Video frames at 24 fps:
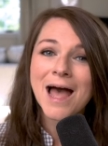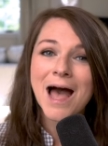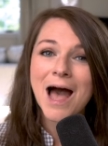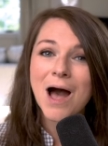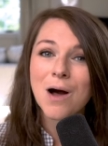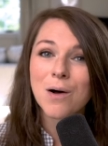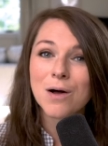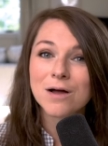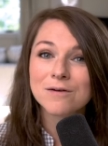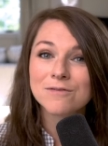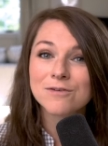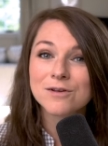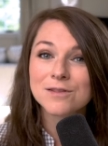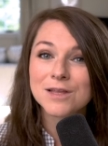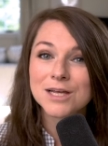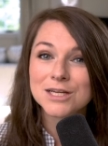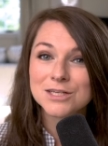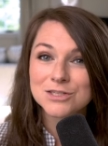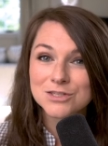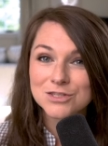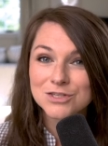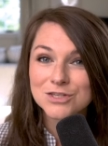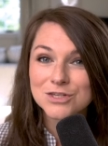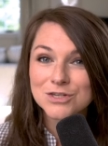However, they
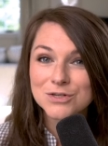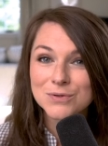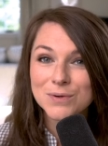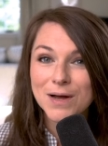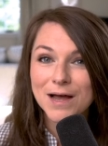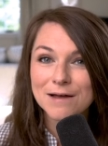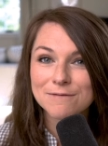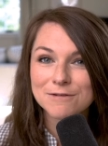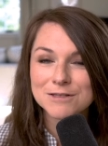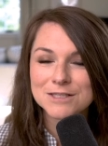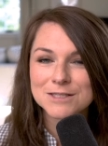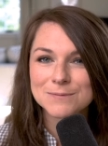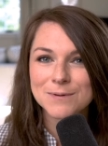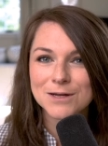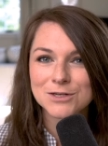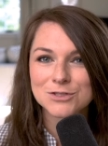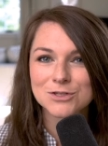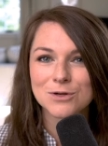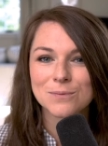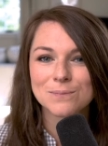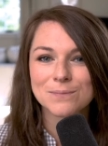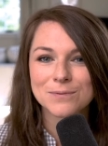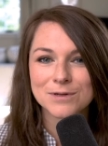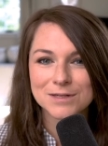do have a
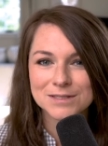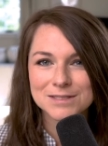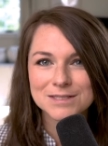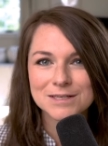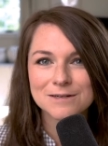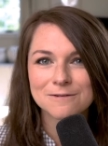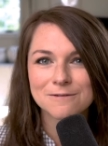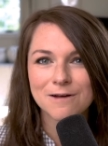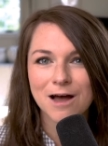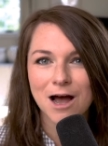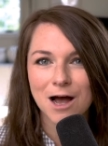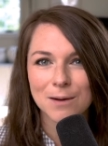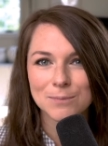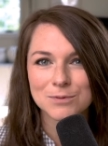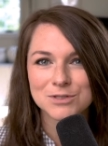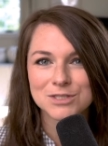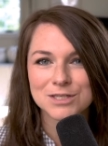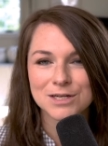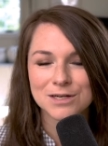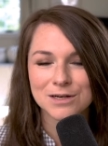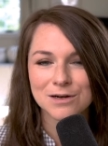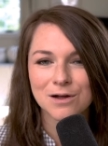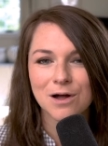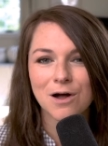special built-in
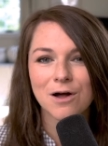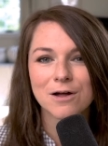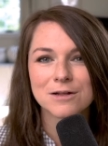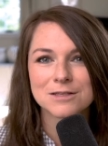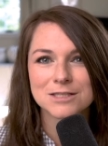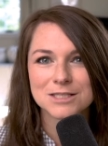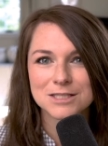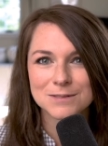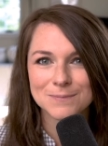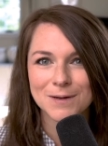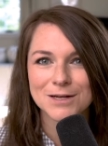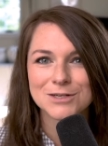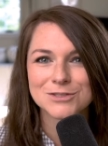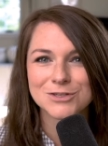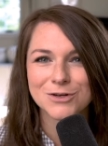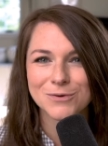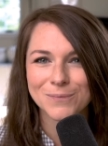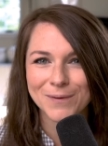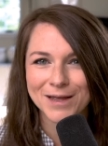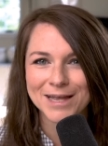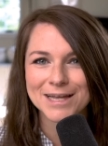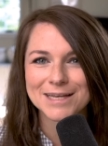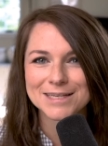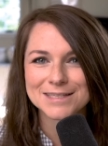option called Special
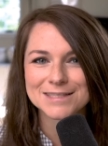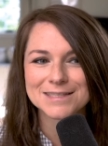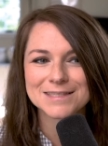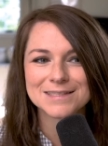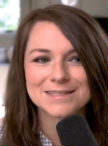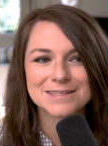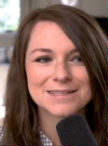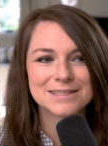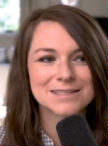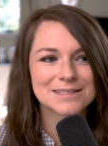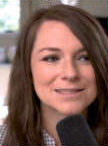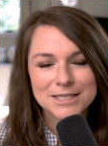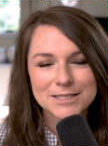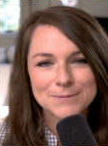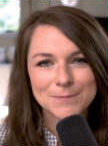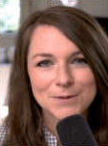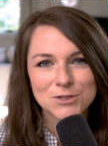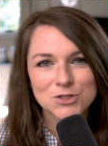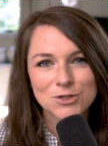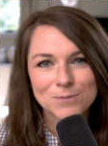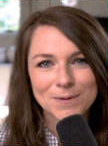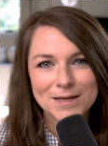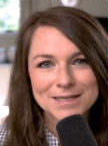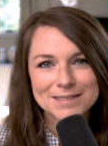Paste.
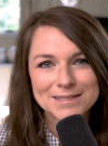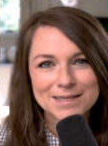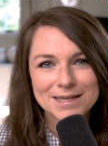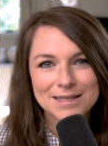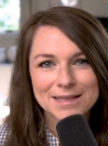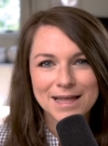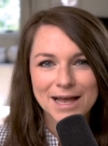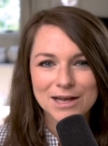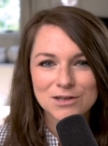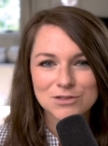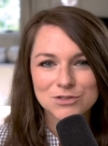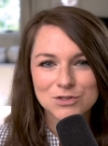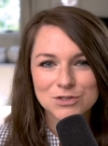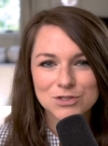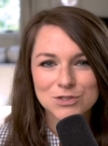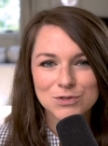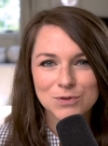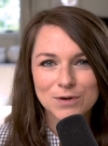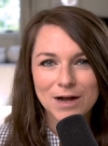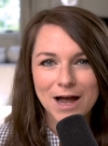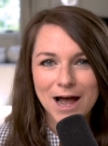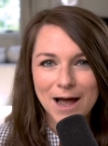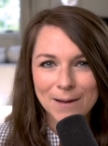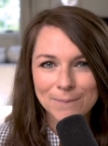Special Paste allows you to
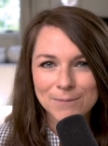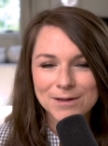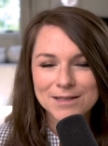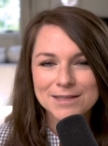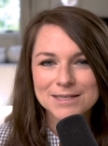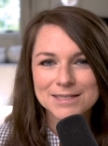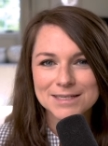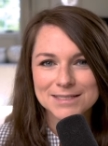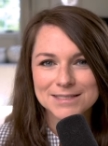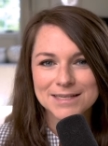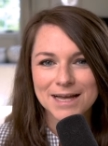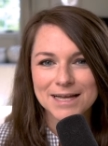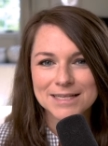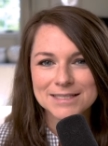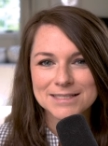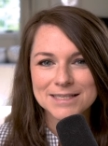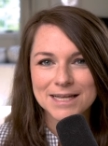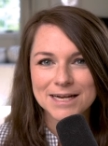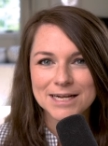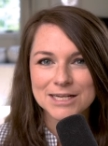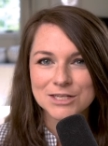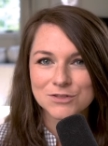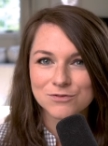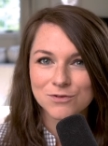copy the design
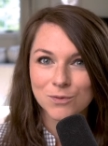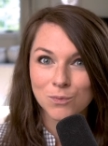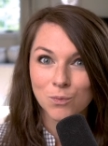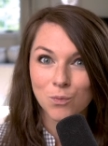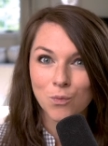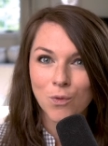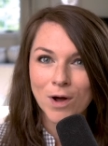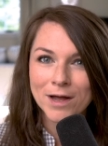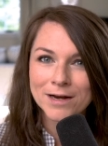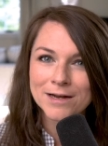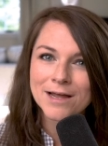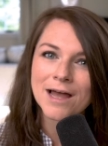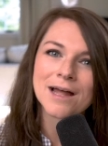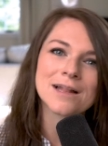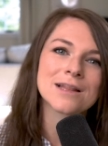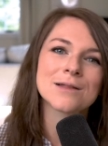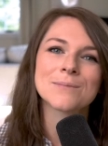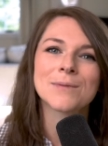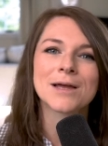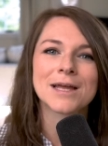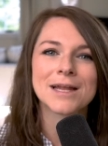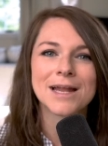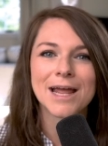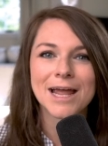settings from one
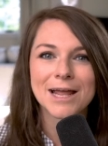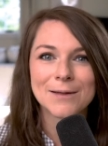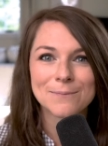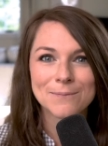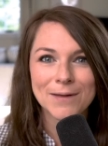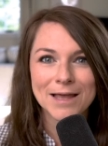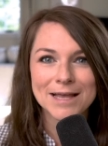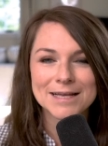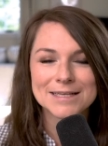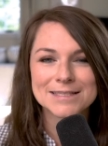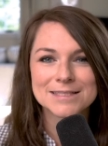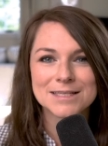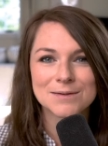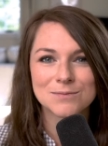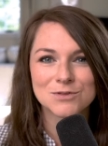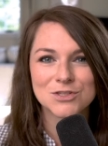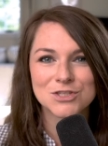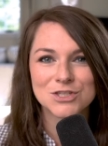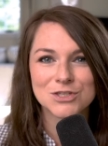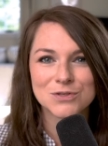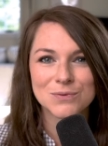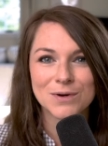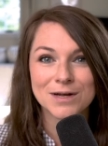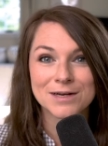element and paste them
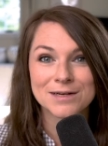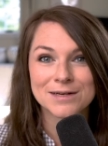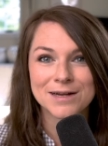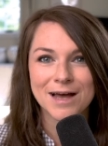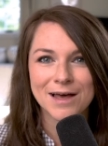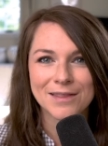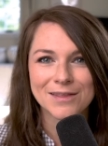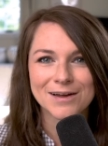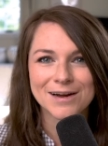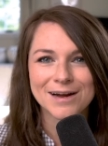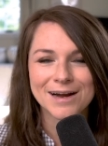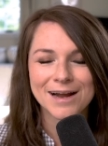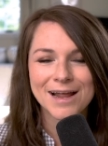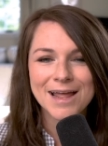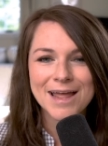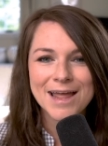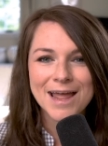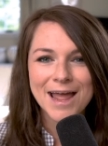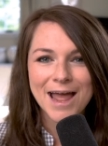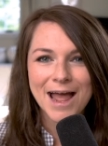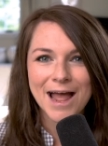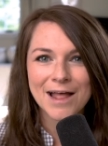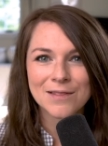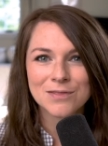to another.
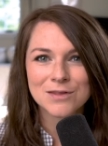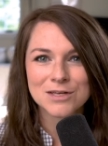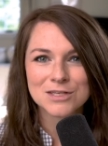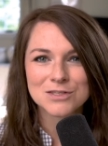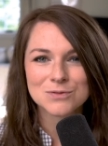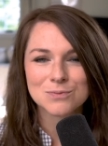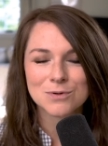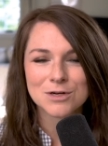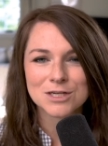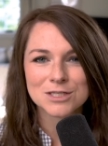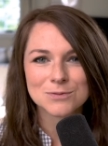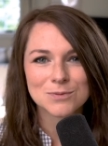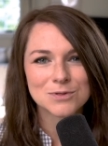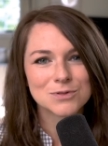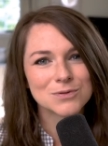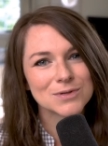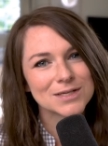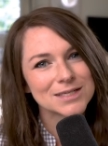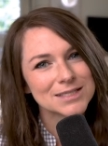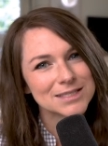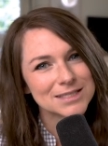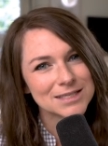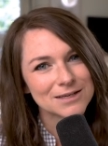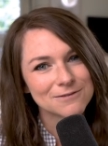And this works
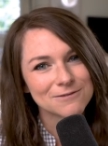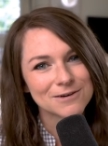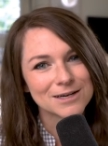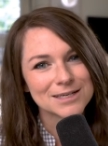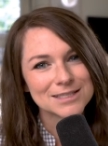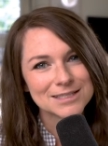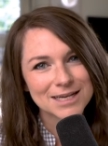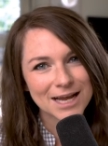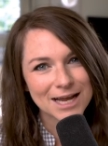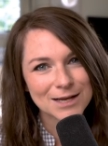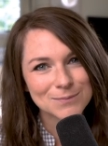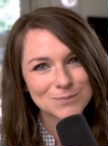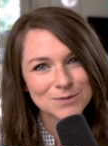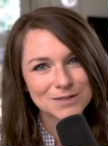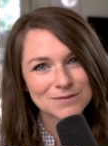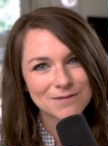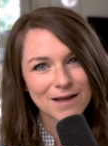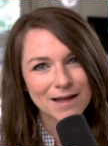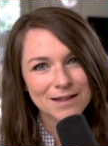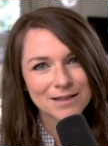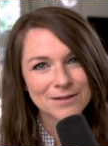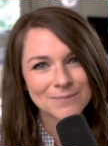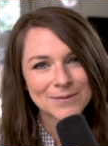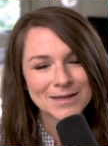between different types of
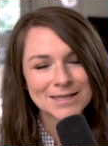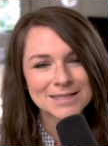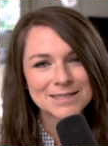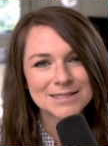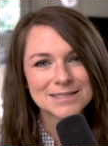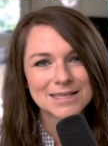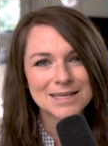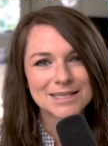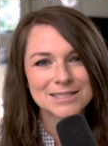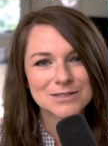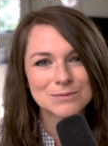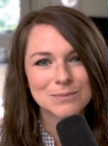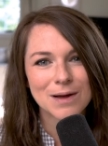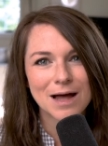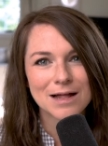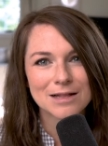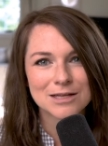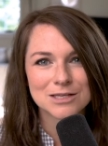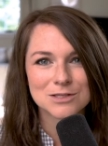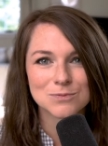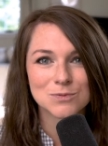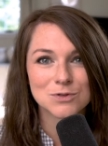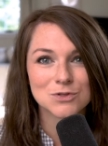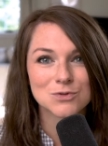elements as well
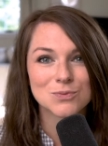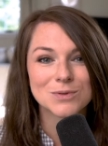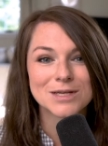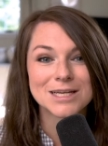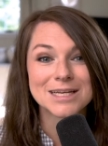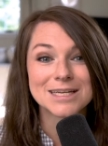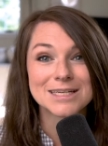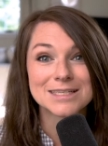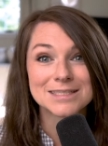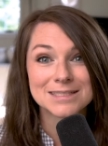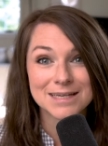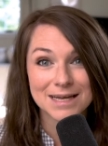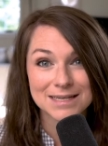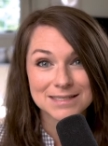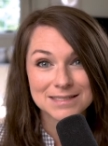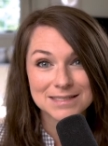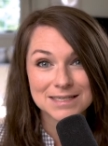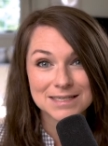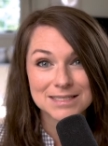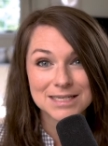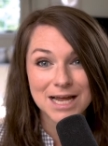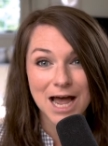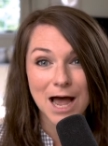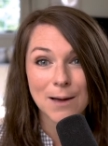as between
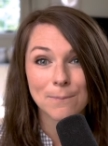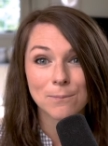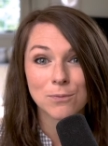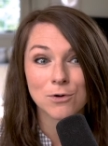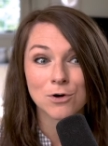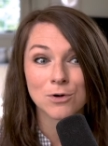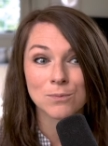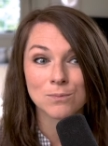desktop or